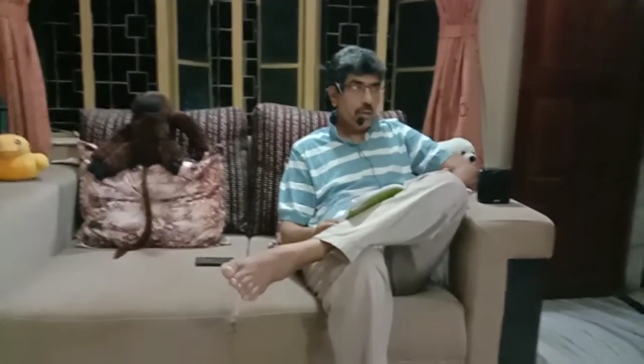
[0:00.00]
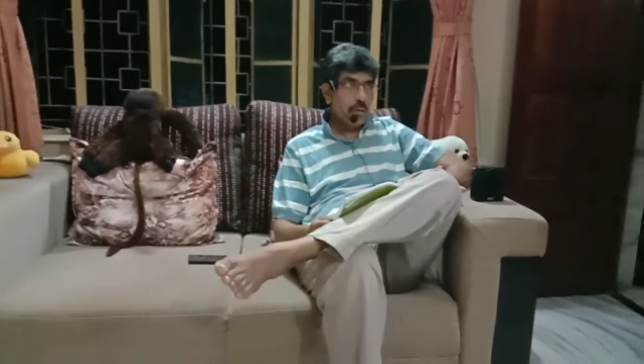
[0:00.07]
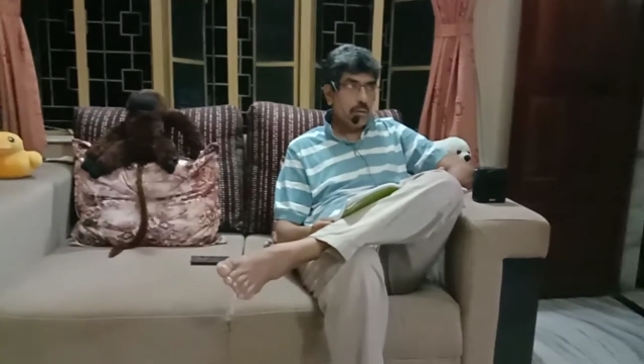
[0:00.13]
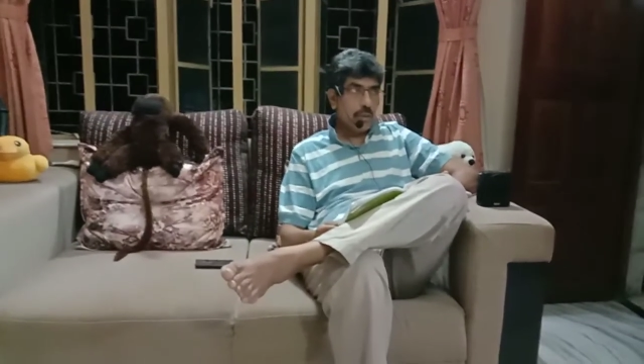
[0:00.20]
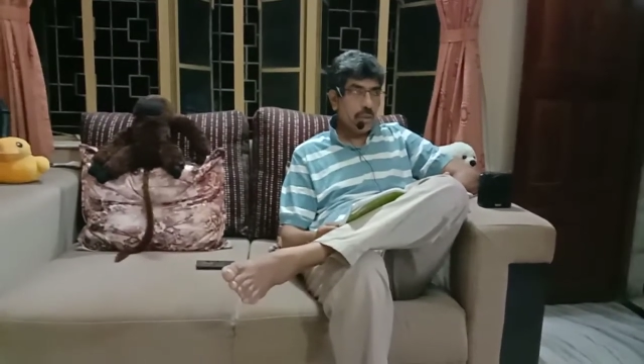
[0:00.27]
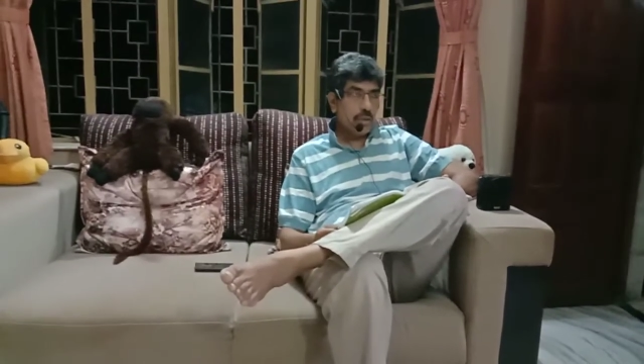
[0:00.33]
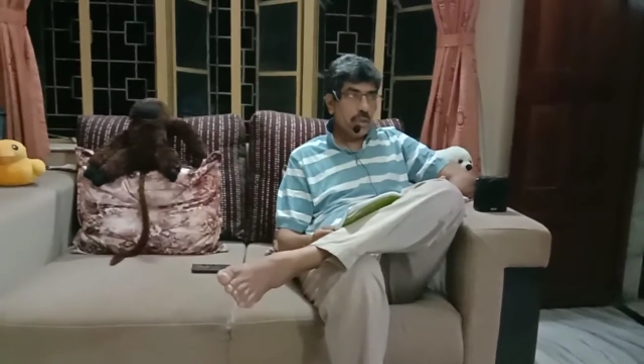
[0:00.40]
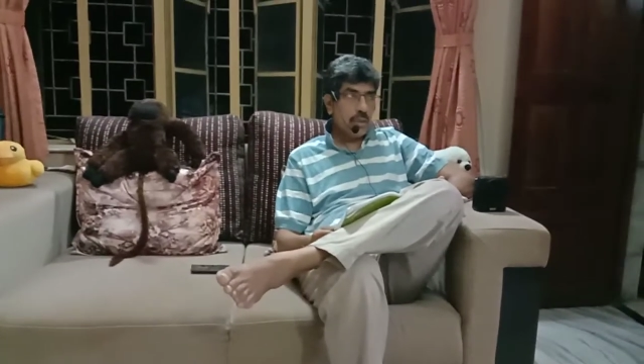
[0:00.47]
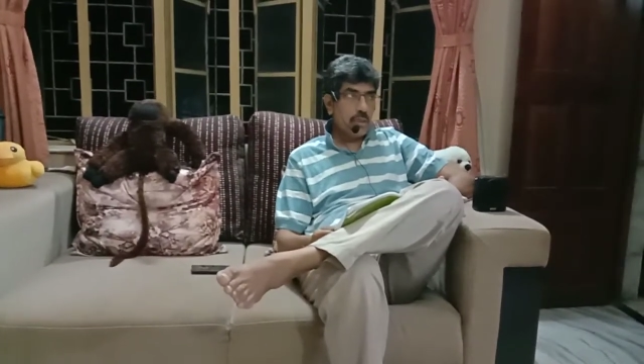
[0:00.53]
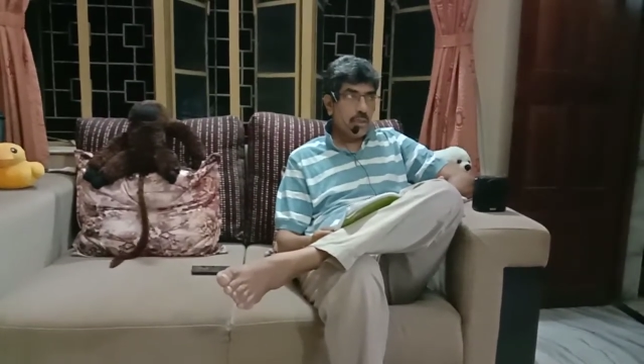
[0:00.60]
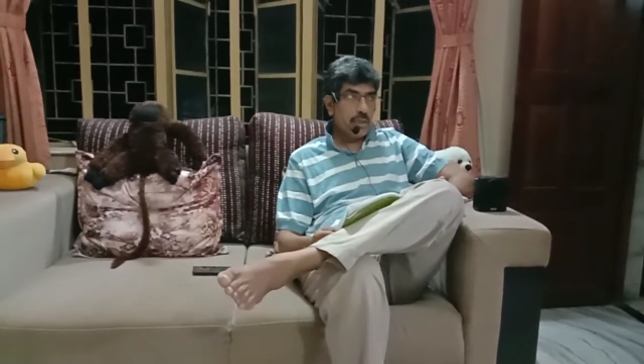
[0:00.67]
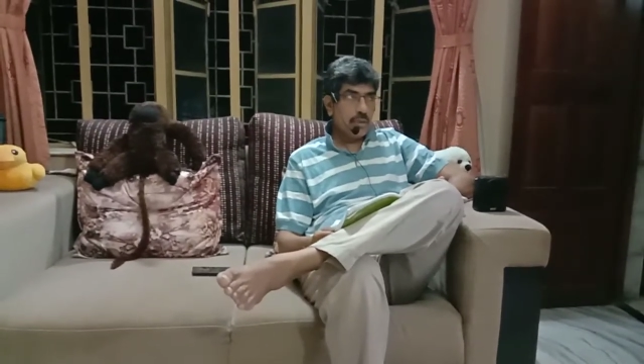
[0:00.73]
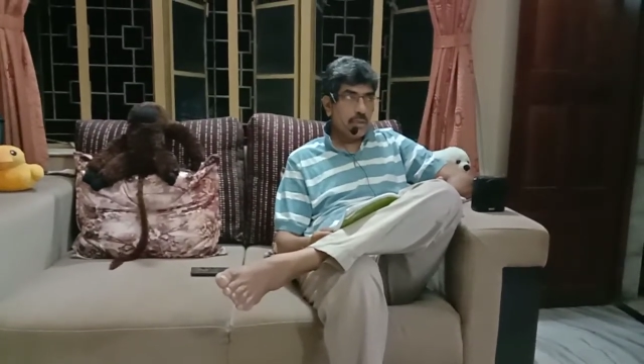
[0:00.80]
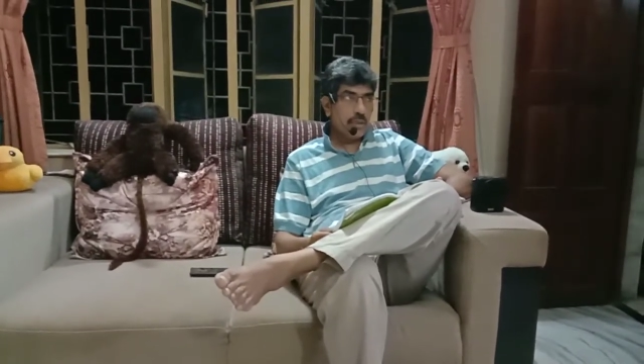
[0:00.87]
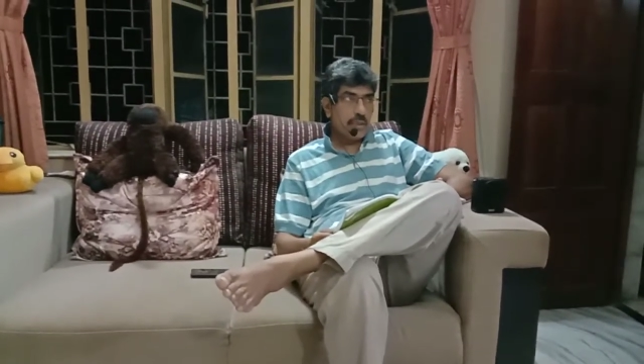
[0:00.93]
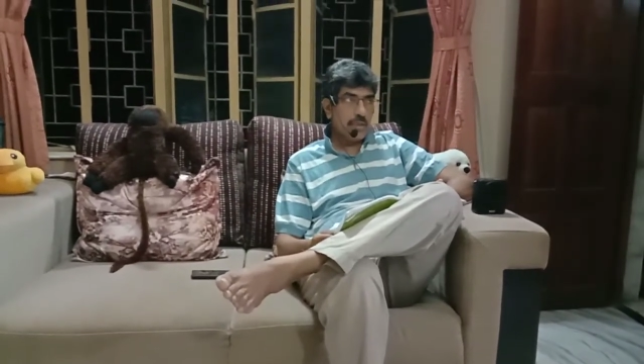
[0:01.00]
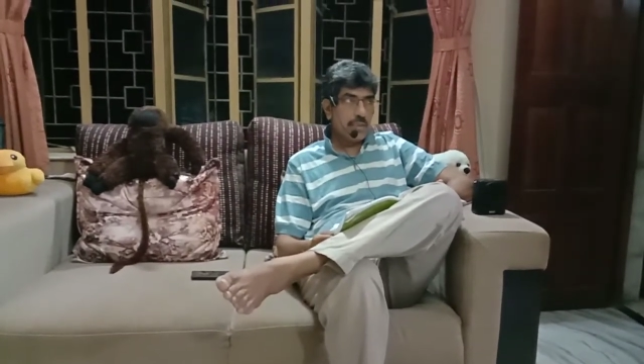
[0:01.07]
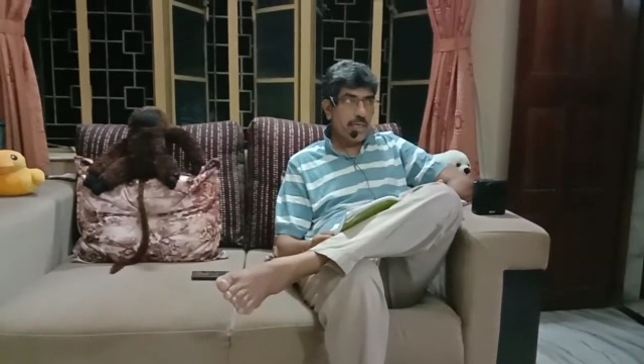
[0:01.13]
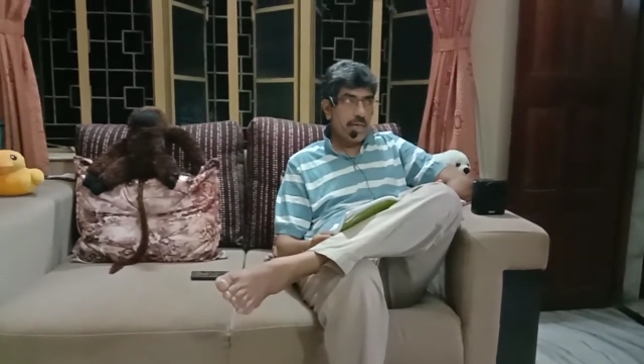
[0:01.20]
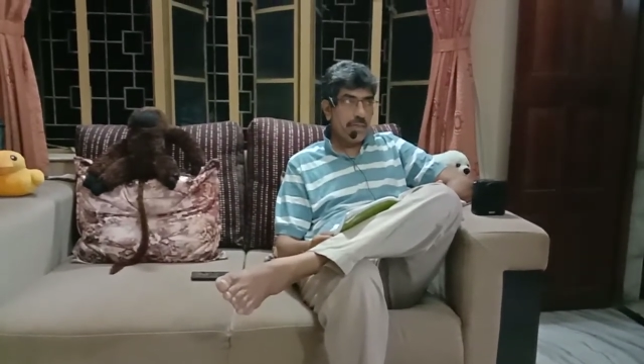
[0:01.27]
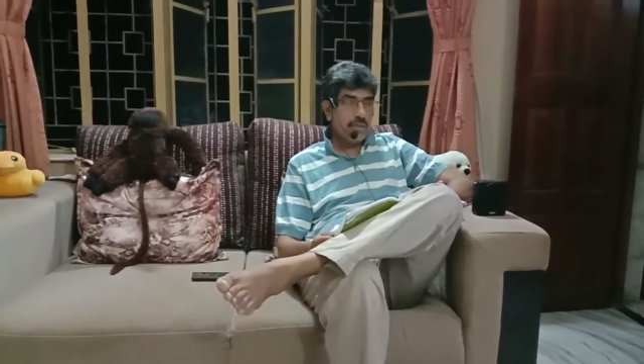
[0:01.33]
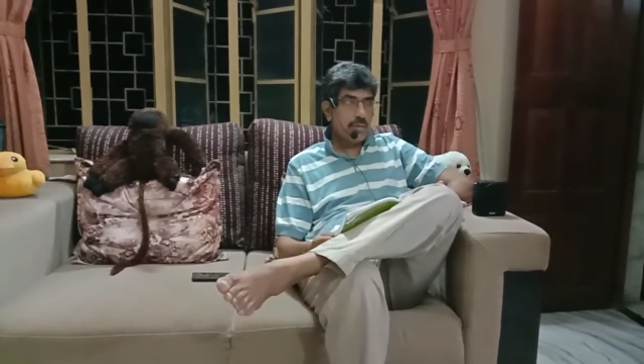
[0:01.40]
Natalia says
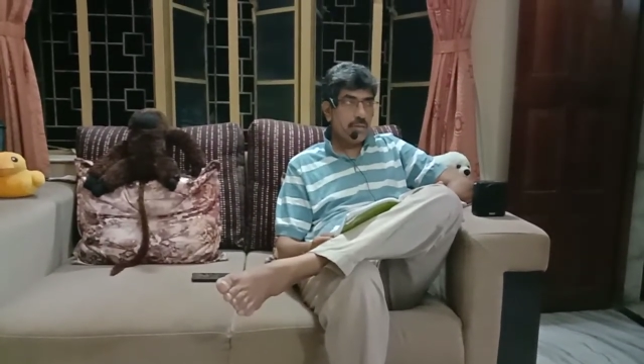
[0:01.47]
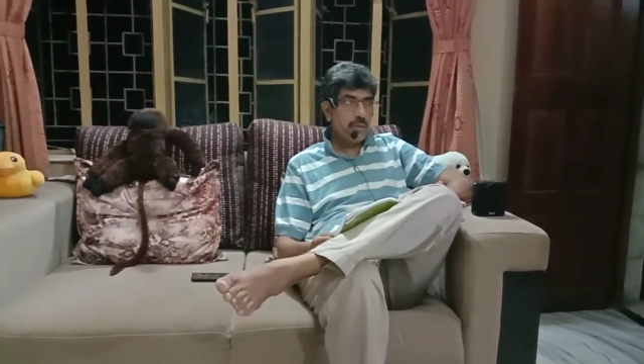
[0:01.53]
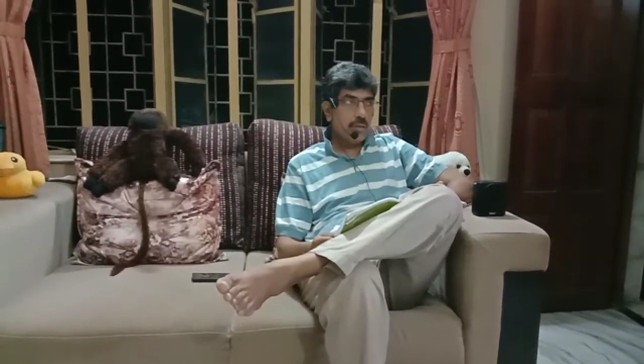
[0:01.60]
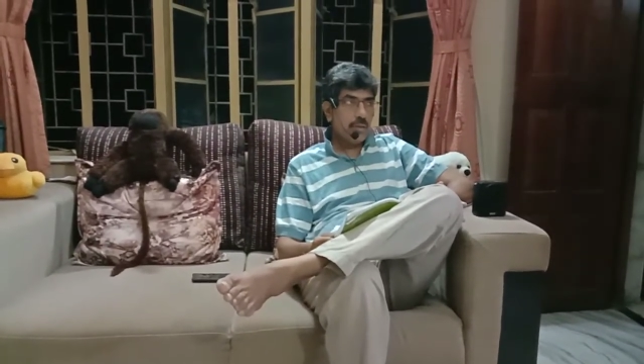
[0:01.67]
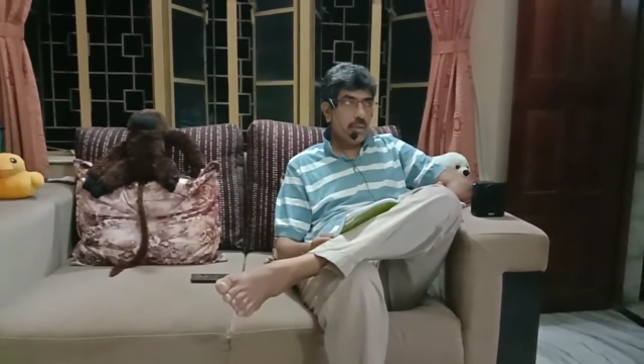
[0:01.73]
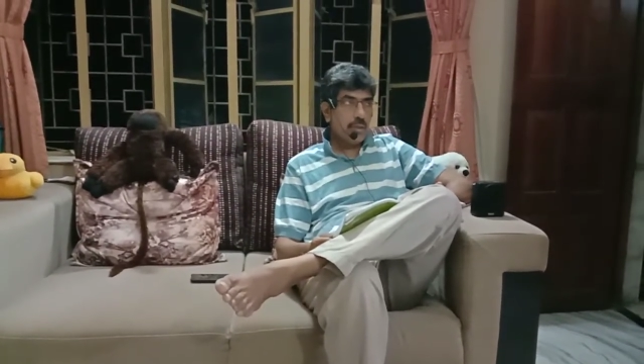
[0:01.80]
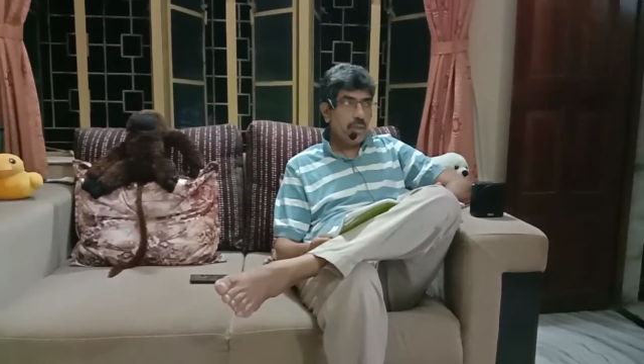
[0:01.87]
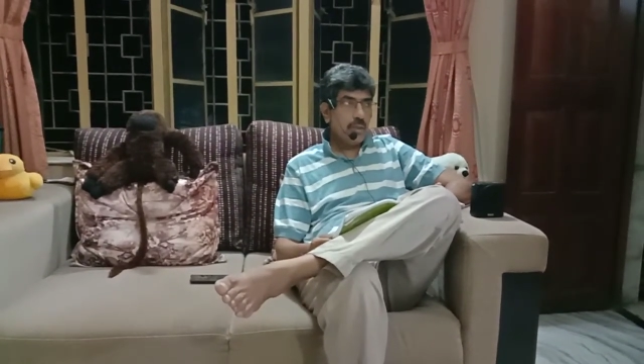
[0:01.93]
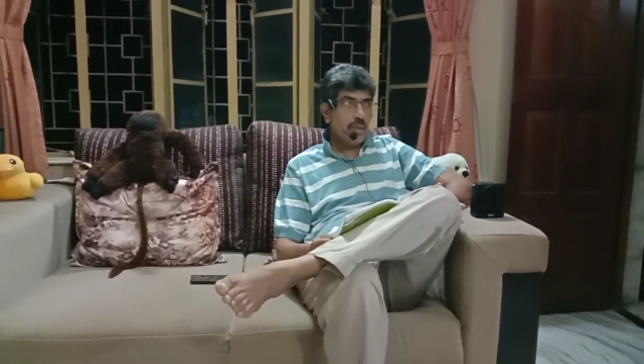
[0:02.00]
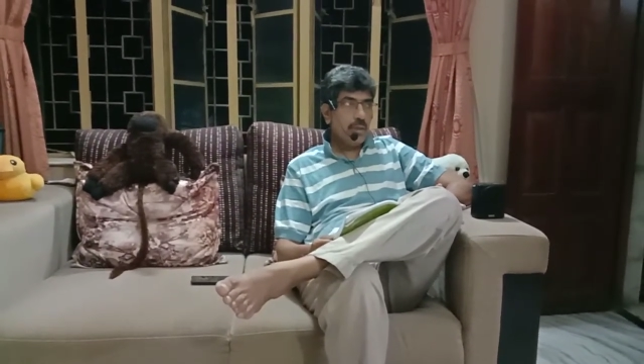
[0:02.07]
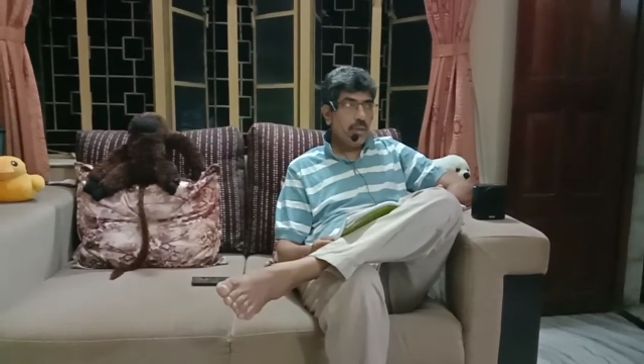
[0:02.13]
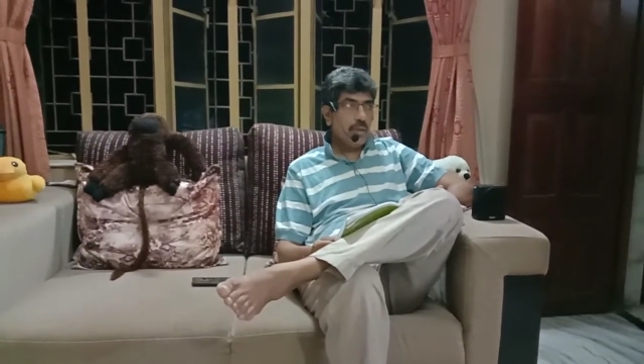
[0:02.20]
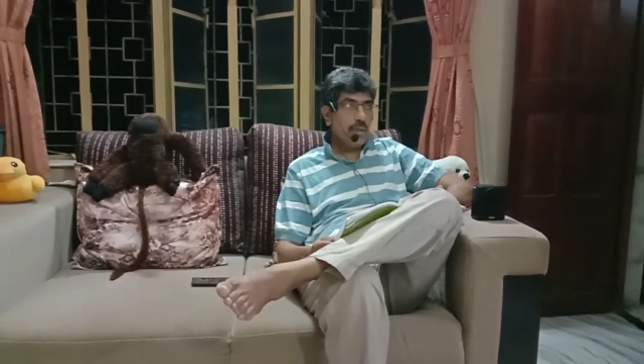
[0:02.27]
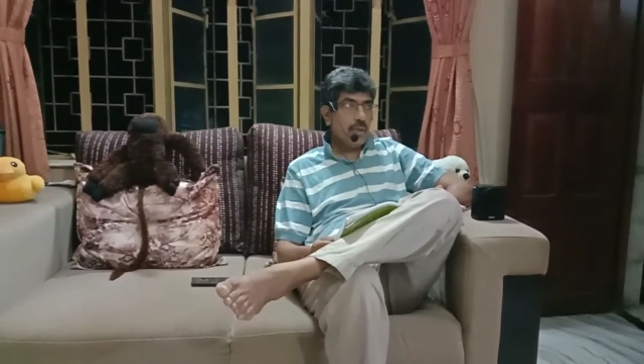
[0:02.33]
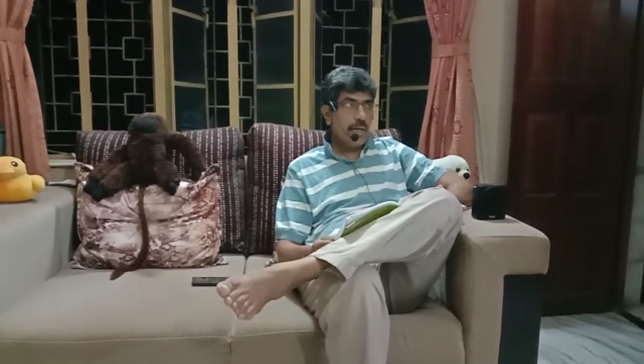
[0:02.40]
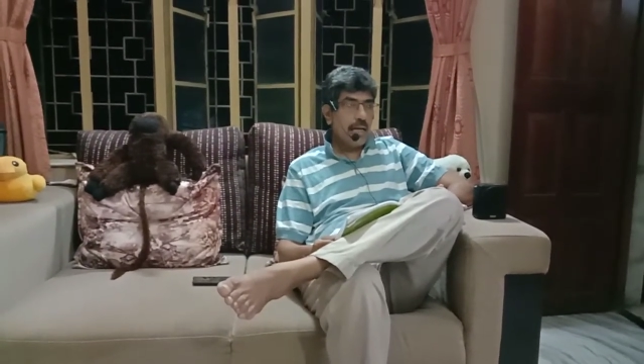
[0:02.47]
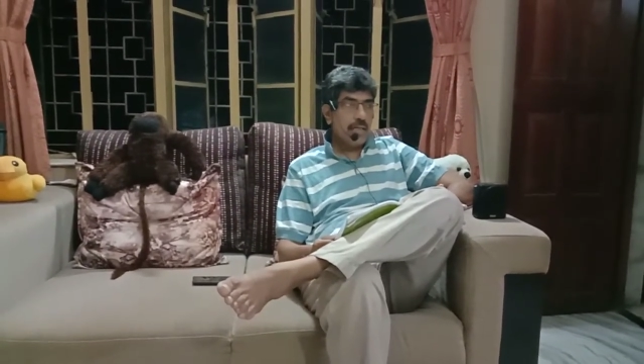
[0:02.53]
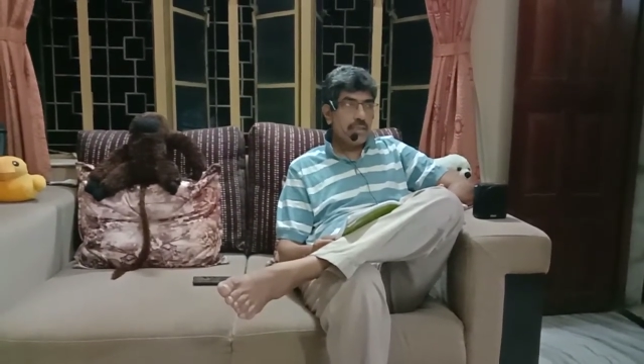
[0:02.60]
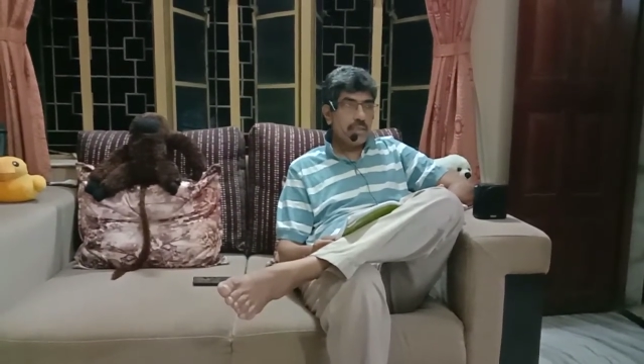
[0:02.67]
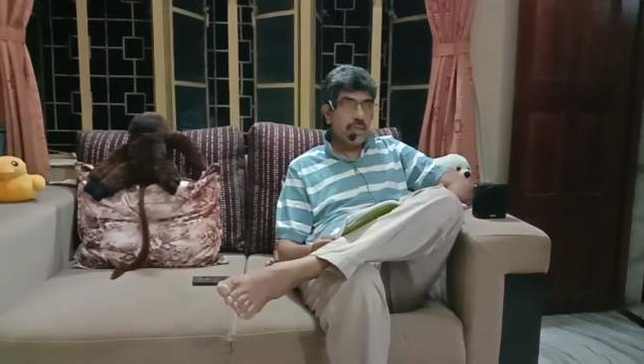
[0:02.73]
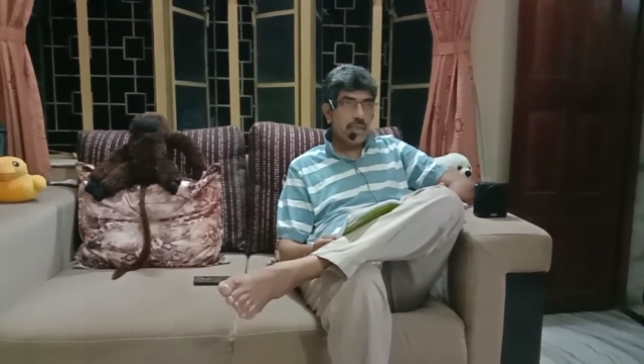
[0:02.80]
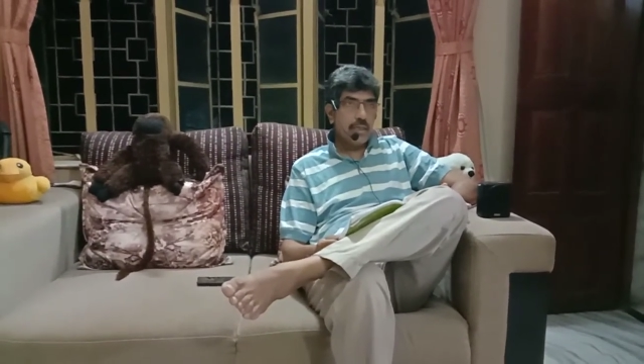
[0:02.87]
that as